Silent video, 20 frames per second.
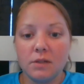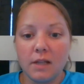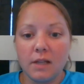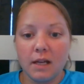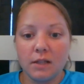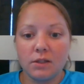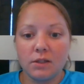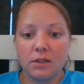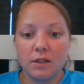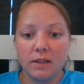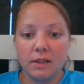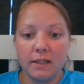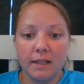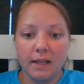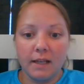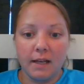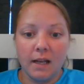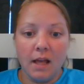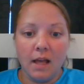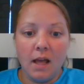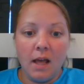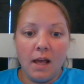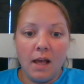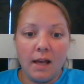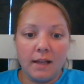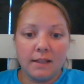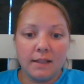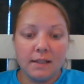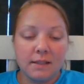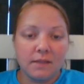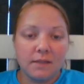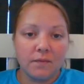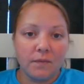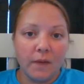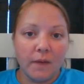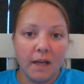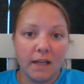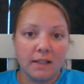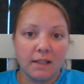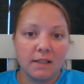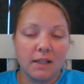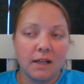that to clean and disinfect.